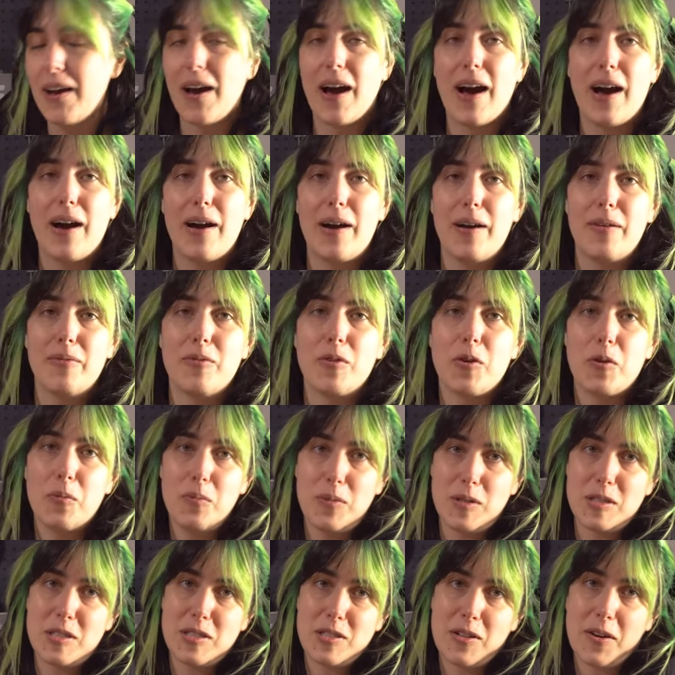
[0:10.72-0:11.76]
I'm going to
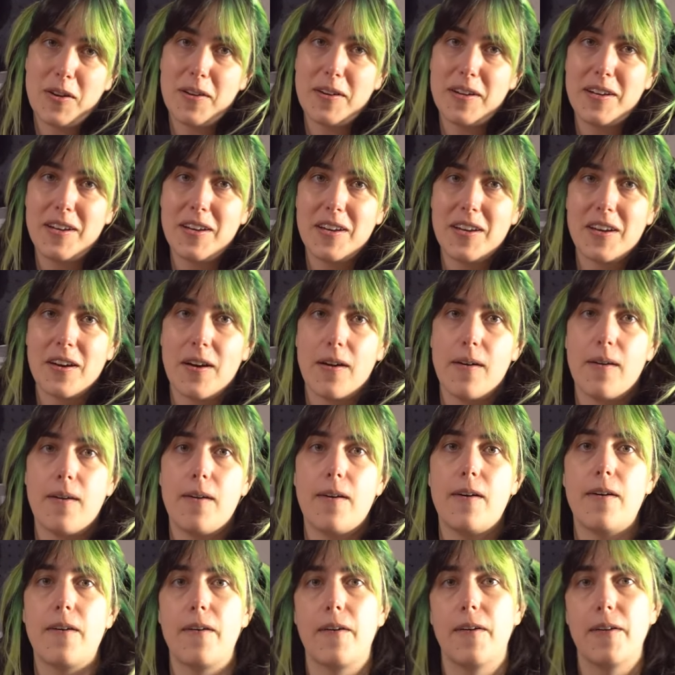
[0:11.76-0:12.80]
be starting
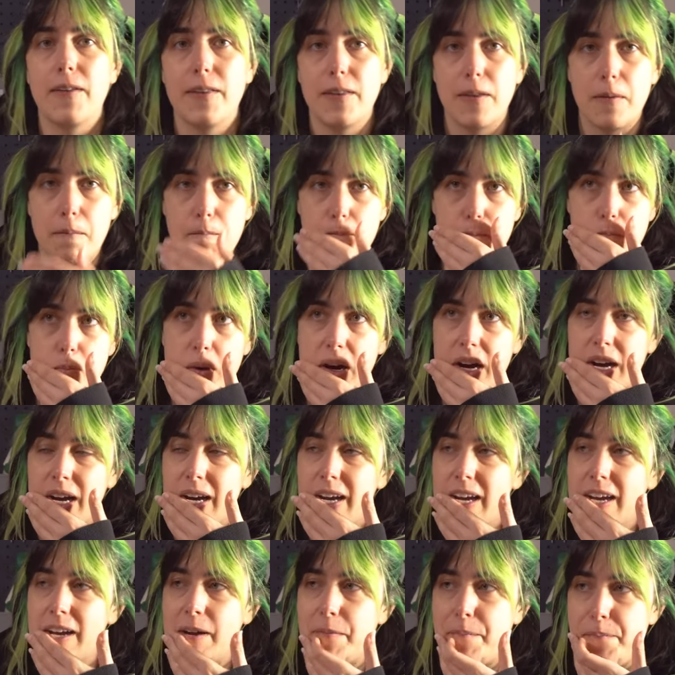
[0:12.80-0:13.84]
on
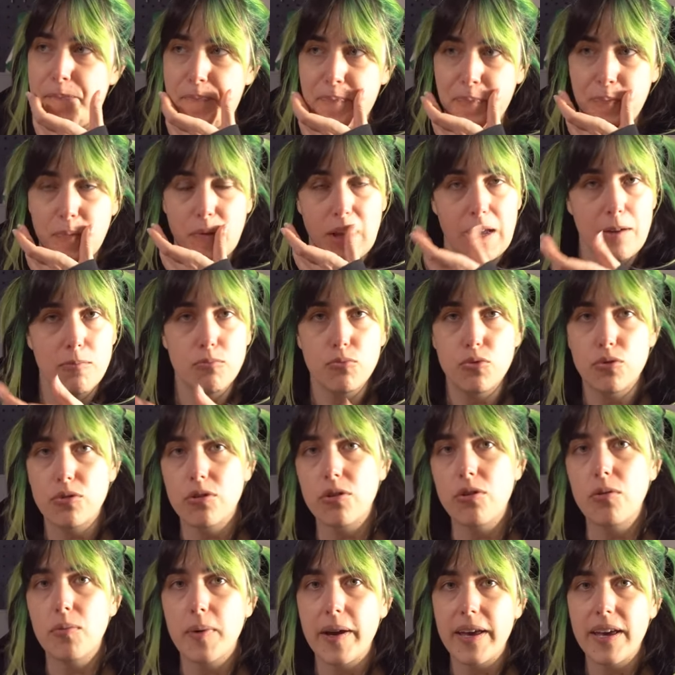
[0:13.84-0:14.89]
my
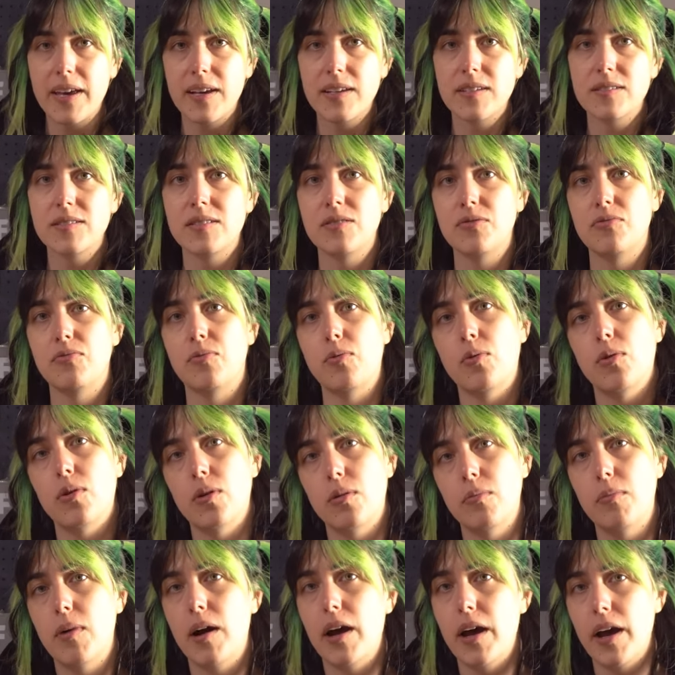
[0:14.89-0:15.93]
Moogle wings
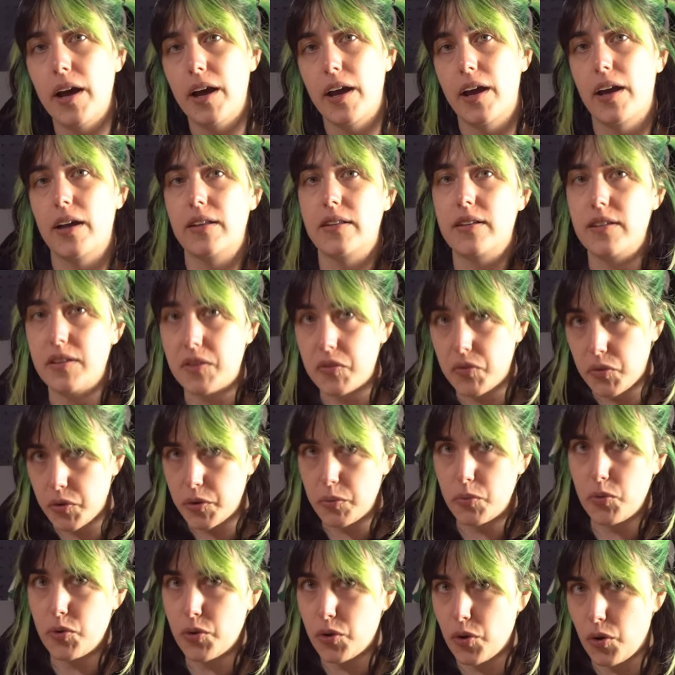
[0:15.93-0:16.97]
for my
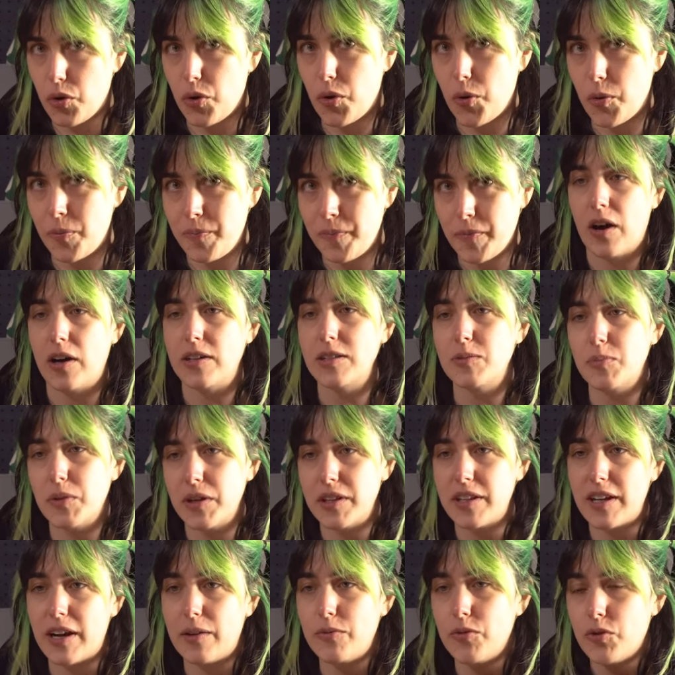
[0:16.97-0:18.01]
Delivery Moogle
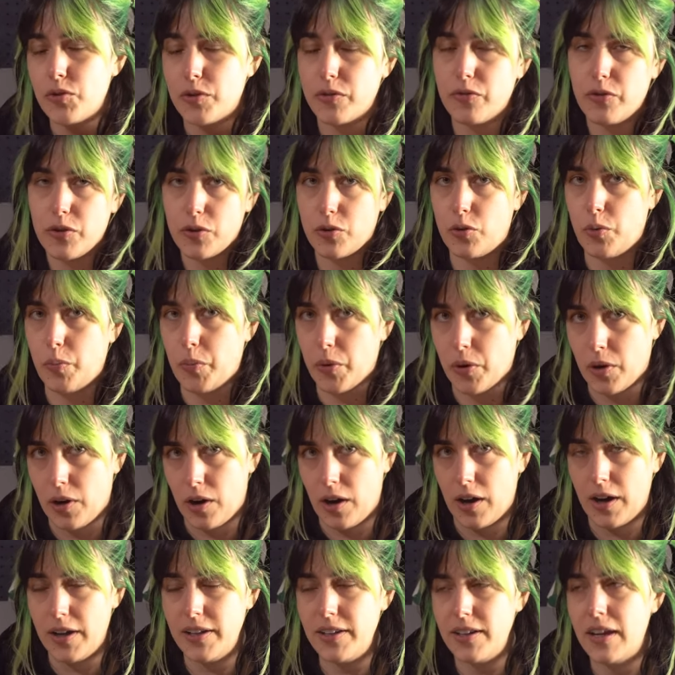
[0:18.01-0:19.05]
cosplay that I'm doing for
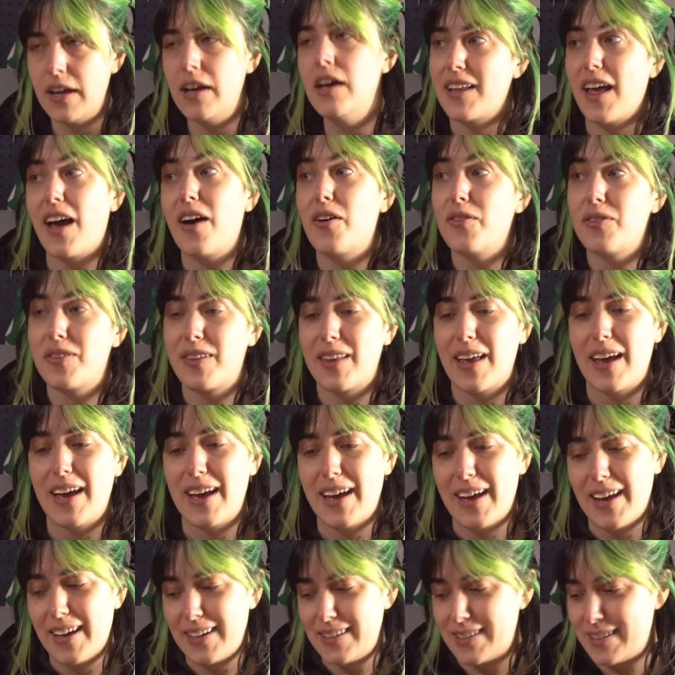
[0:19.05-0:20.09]
KupoCon. Now
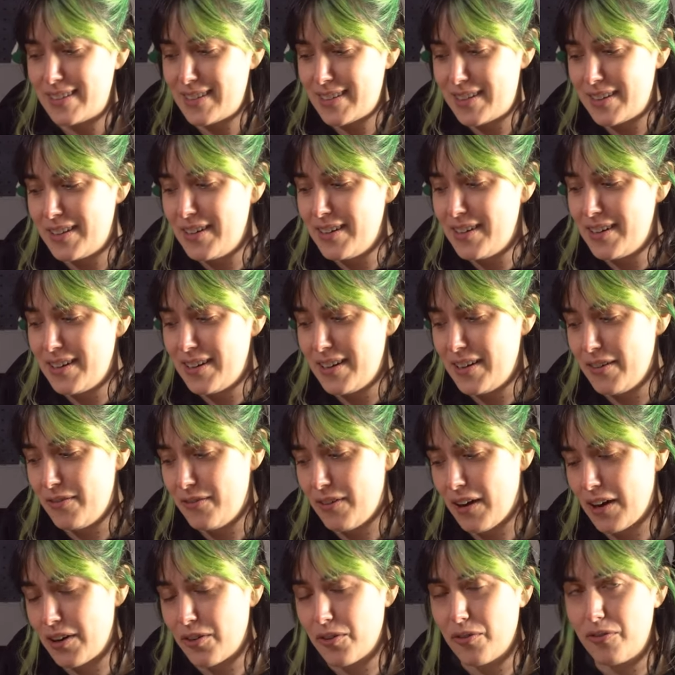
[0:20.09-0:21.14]
that the
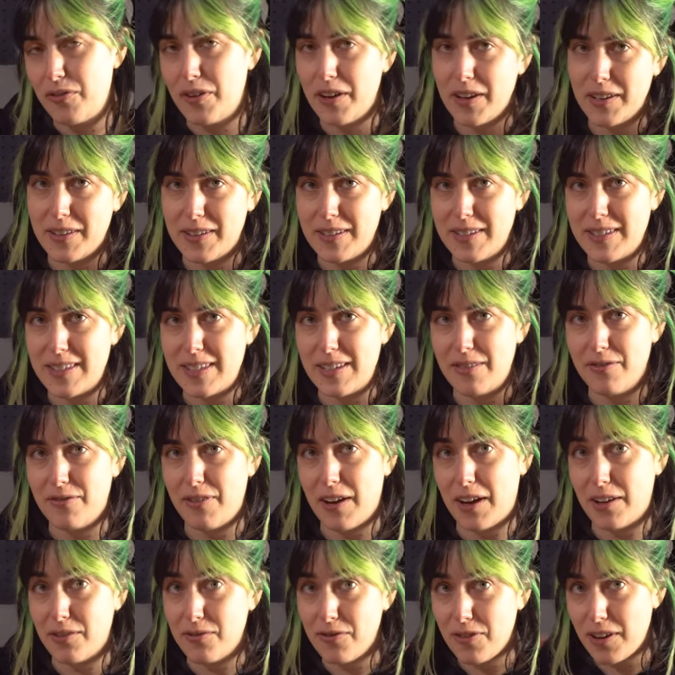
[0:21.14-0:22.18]
Final Fantasy
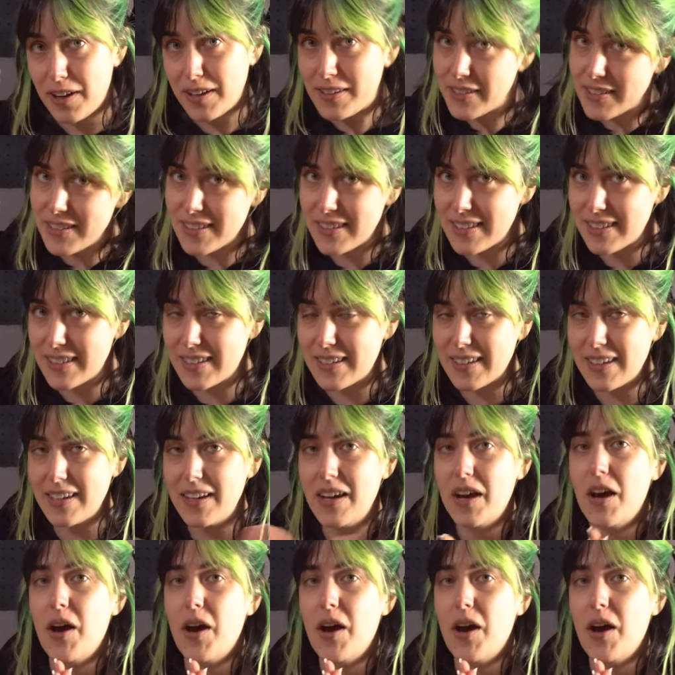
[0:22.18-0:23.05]
Fan Fest